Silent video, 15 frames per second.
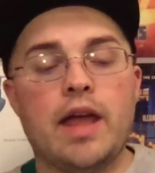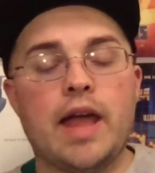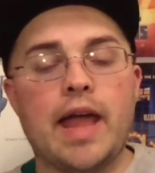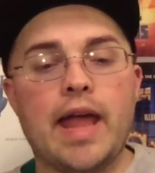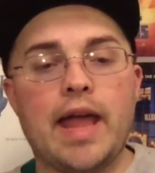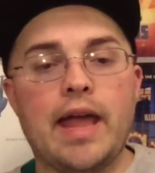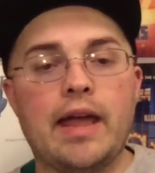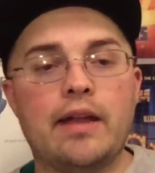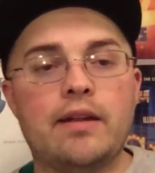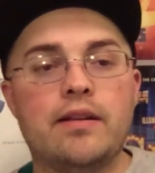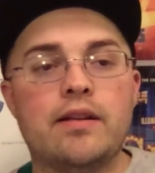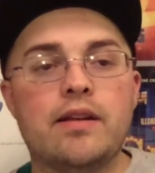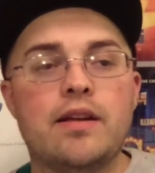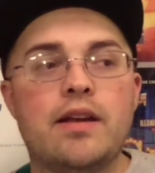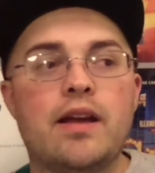and
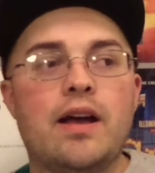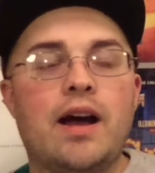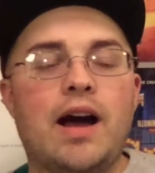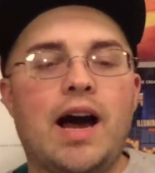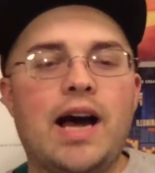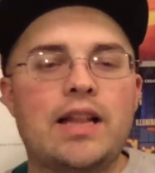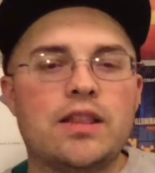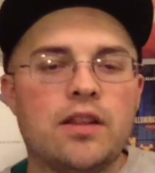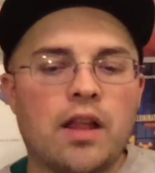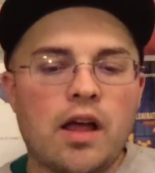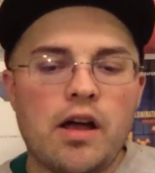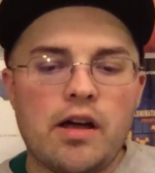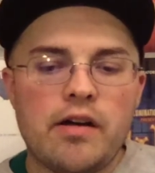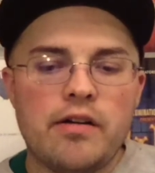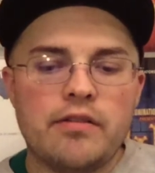I
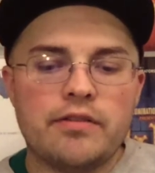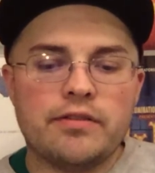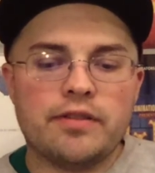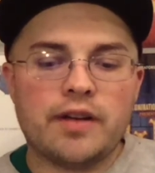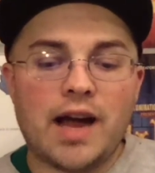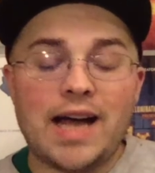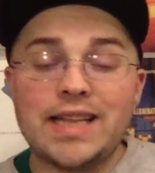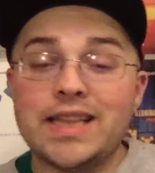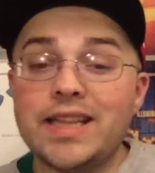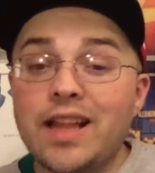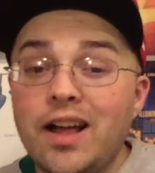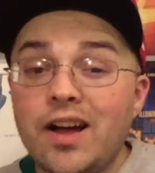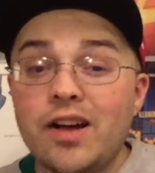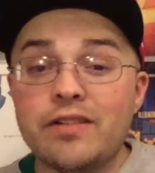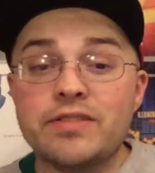love, I
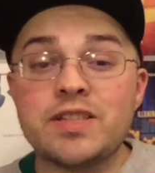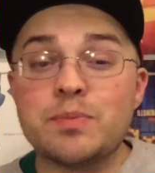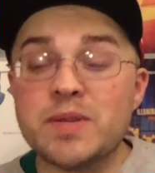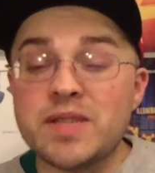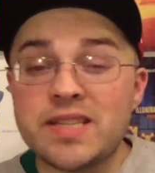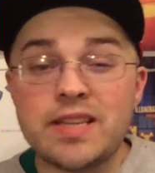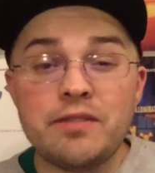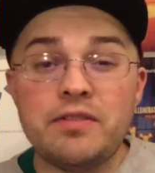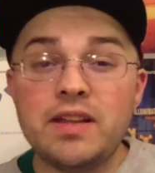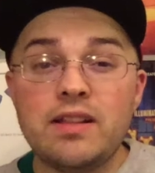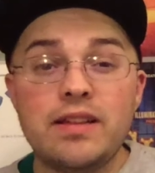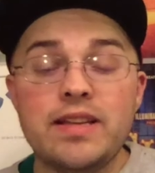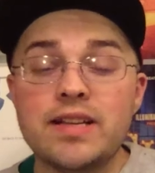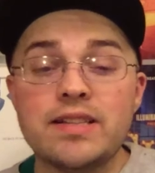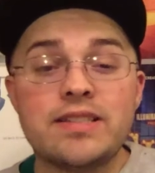love
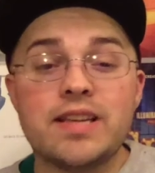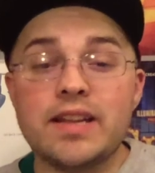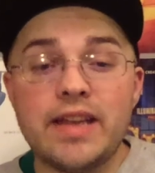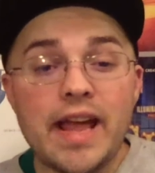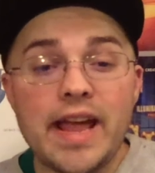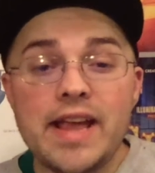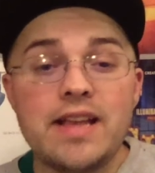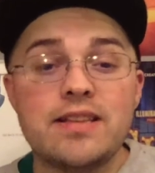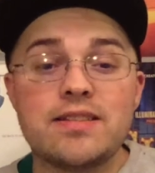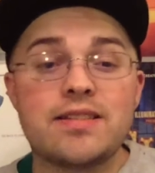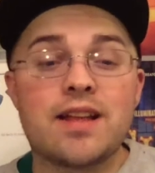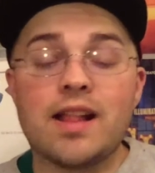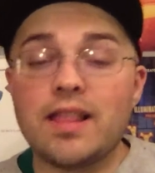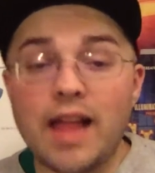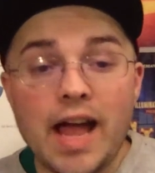specifically in today's
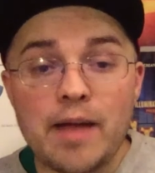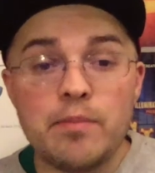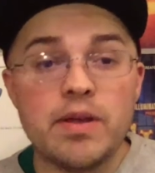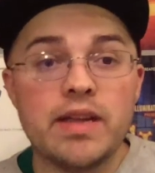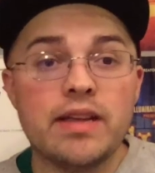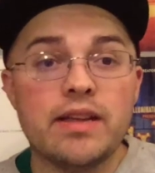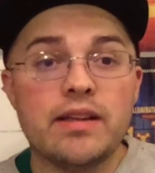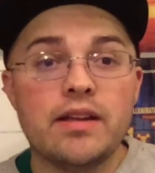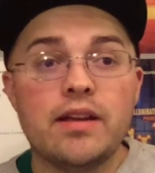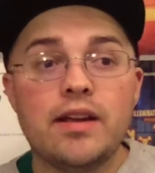climate,